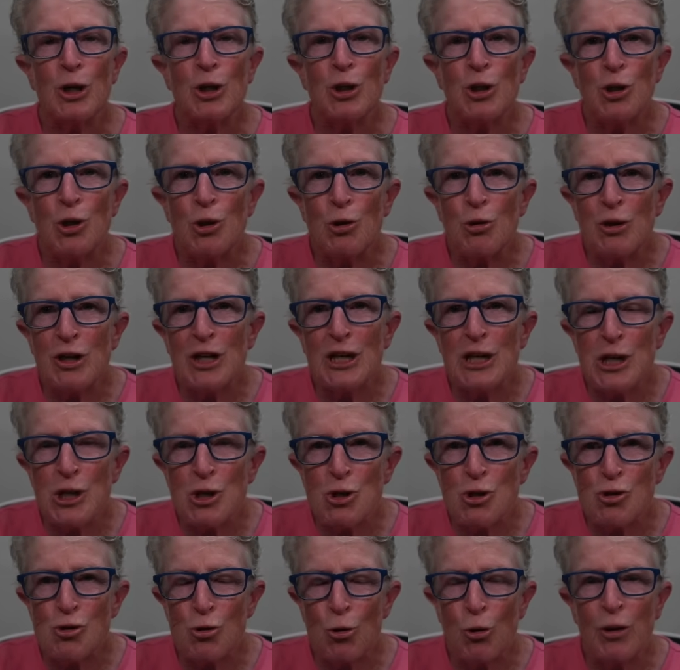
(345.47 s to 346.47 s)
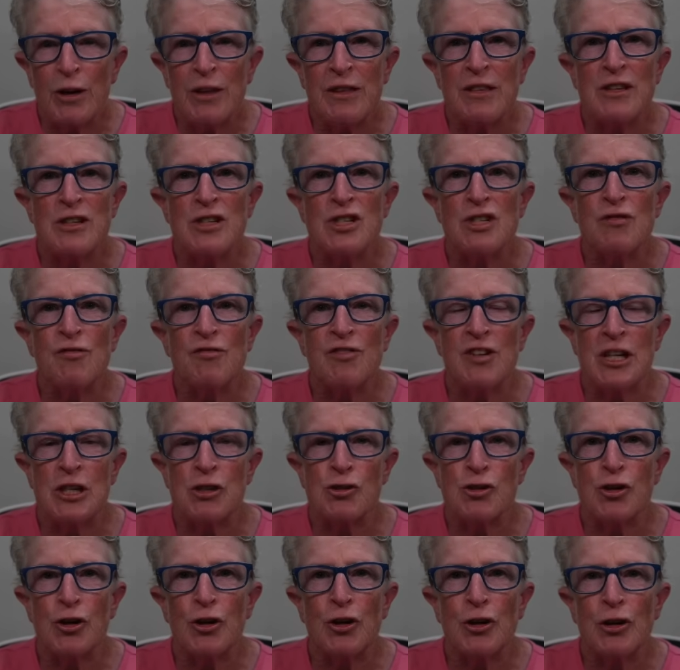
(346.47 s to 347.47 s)
you can enjoy this
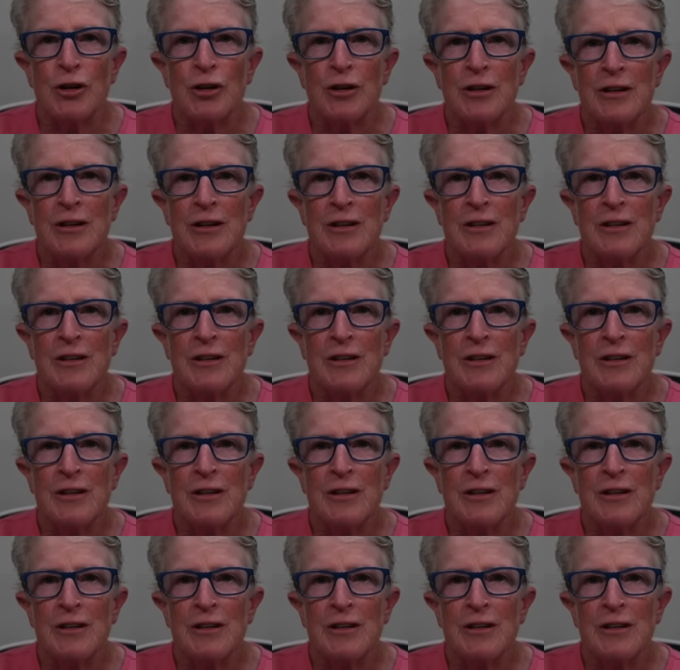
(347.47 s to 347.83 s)
feature.